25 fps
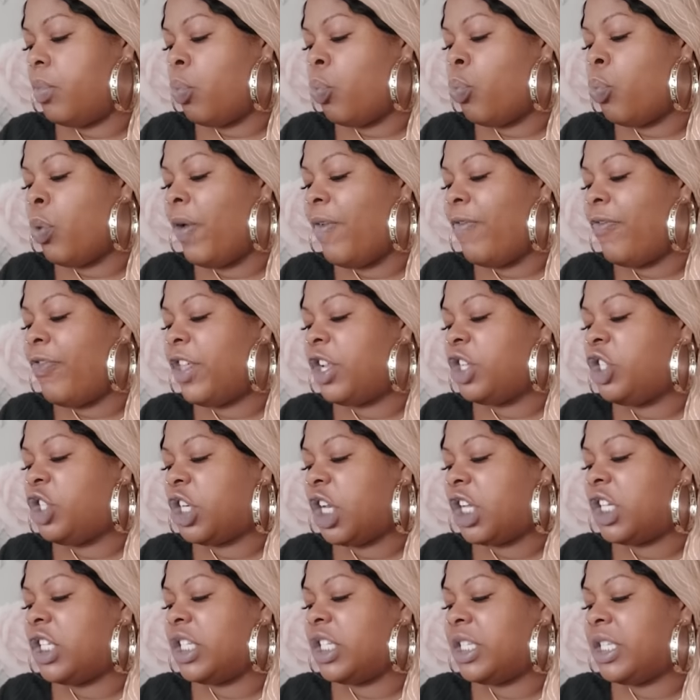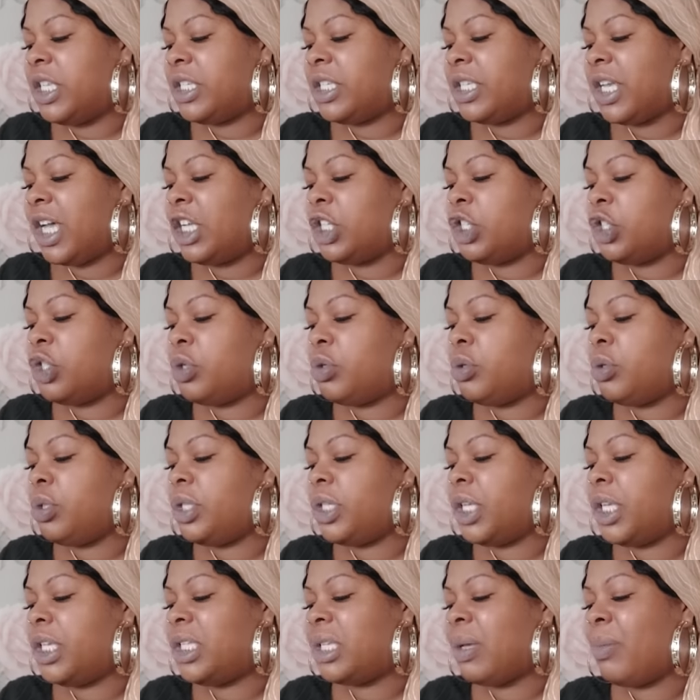the Justice, I do
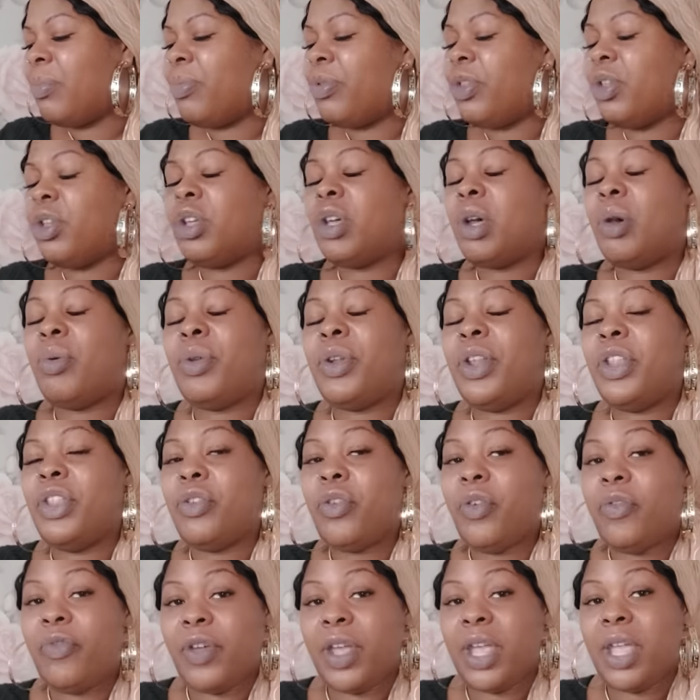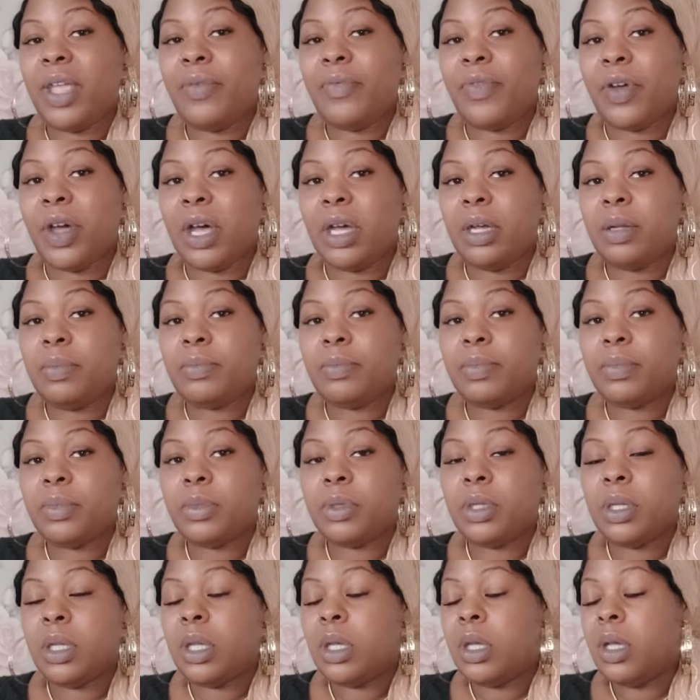see something going in your favour.
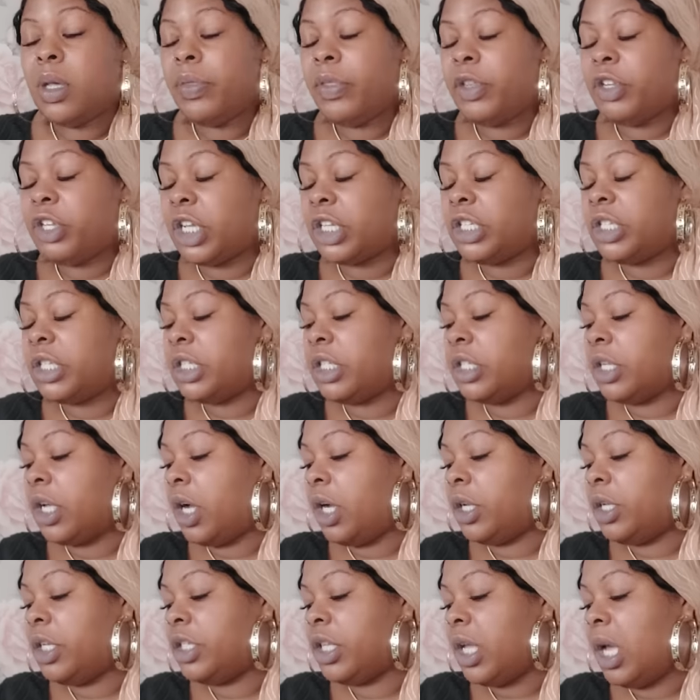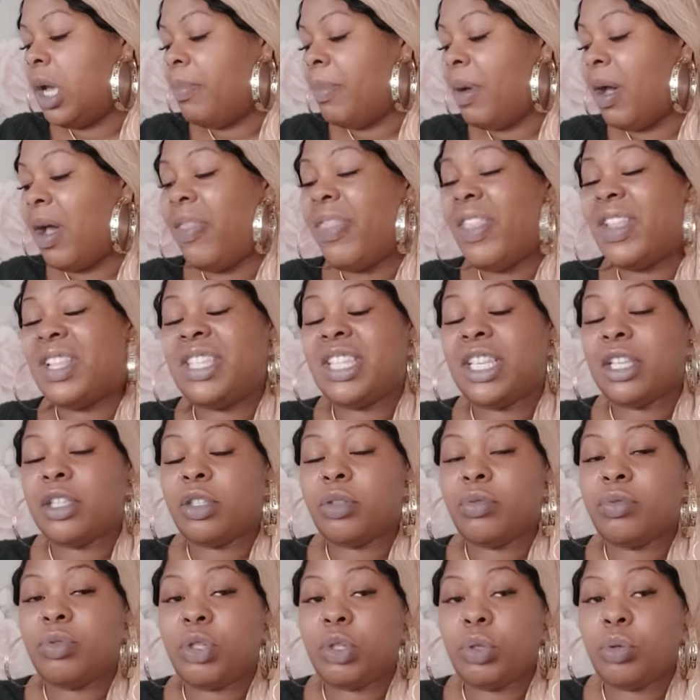The Justice card has come out and the
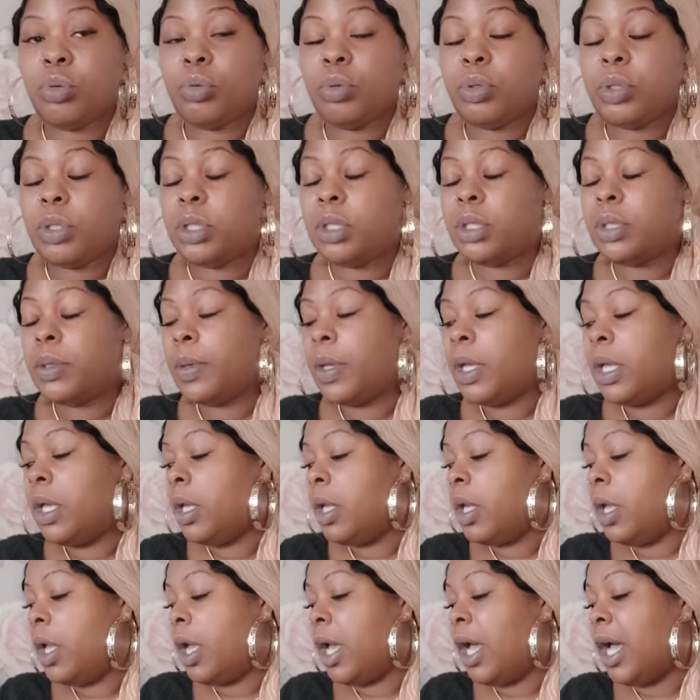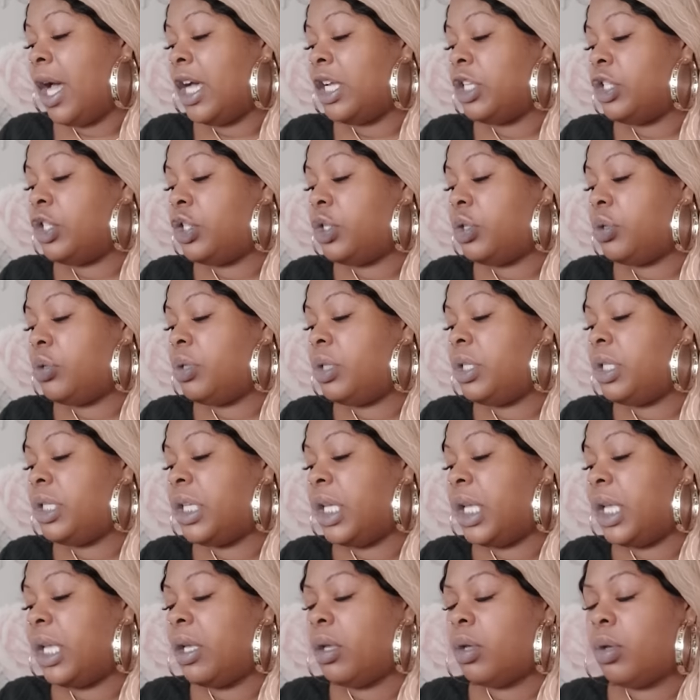Six of Swords. I do
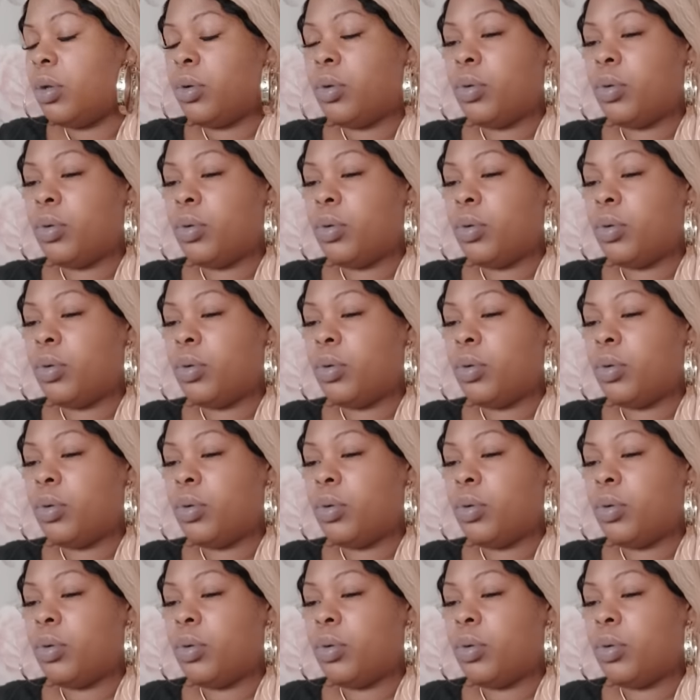see